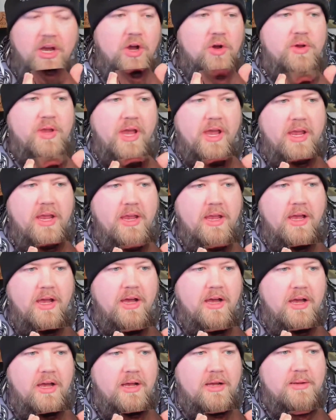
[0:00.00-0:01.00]
Okay,
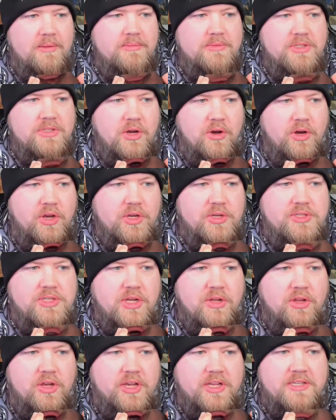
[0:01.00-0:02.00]
so are you
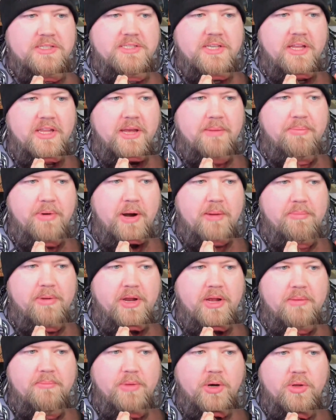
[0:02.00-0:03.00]
still looking to sell that
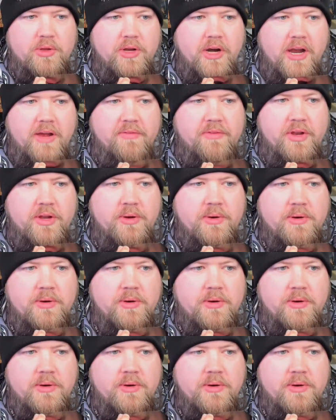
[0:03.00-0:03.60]
property on Boulder Avenue?